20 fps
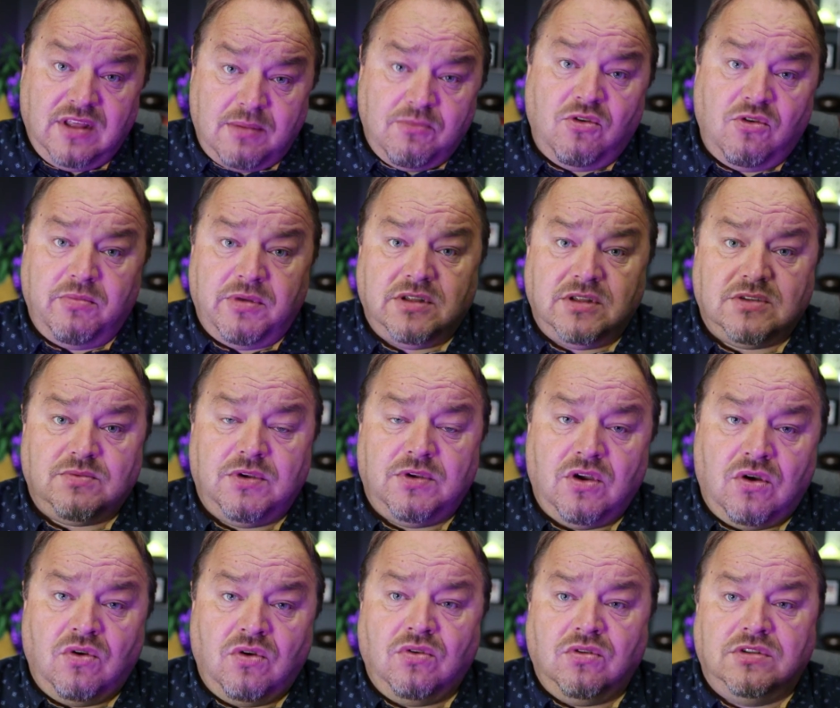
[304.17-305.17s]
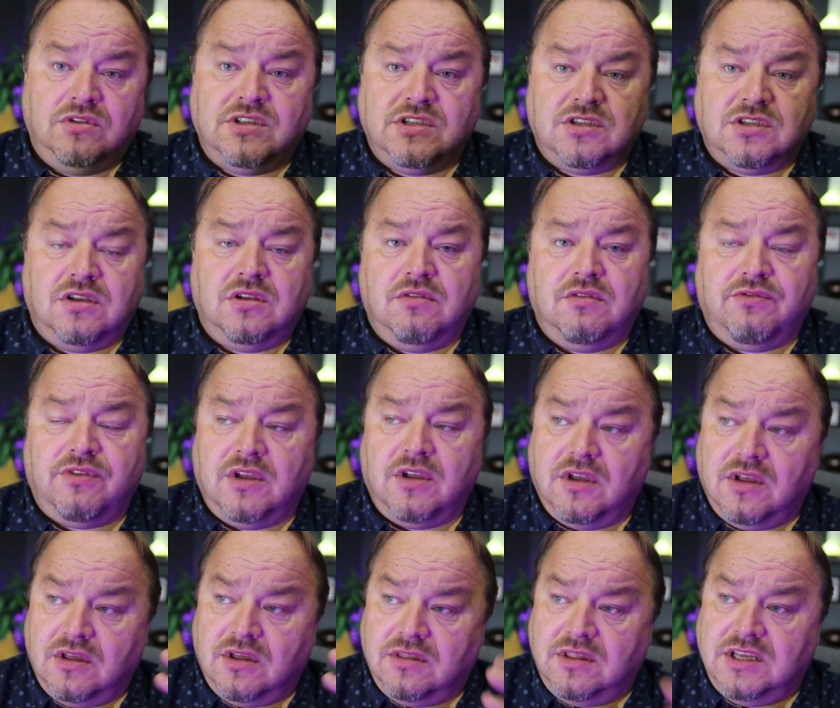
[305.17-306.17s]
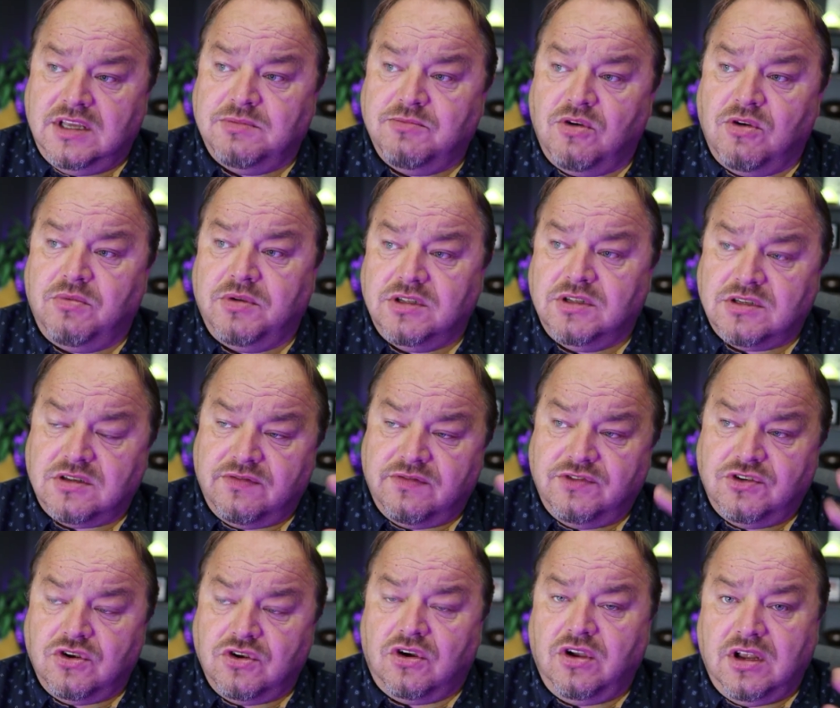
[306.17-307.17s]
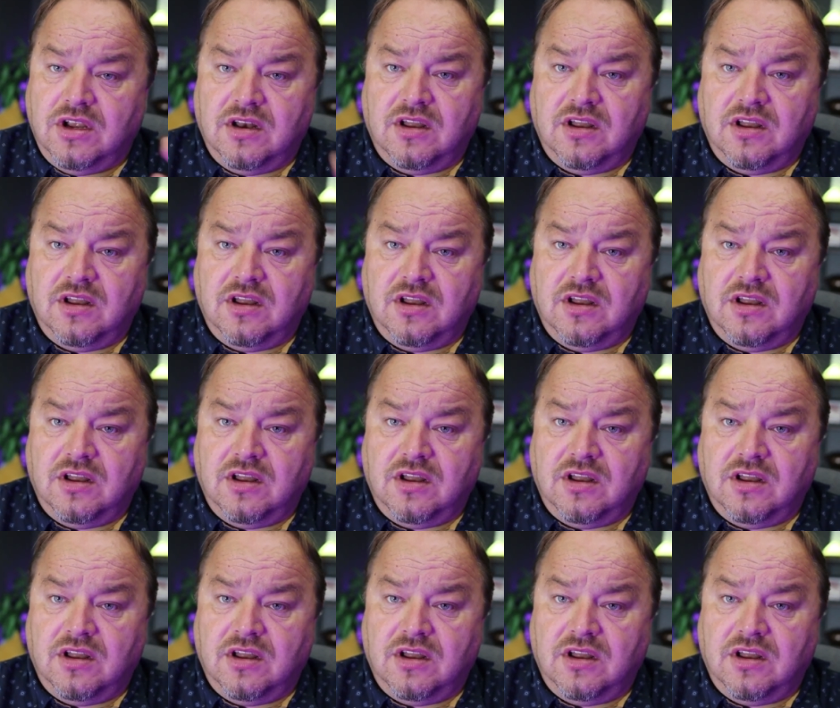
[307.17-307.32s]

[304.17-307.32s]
that moment. We all deserve these moments of joy,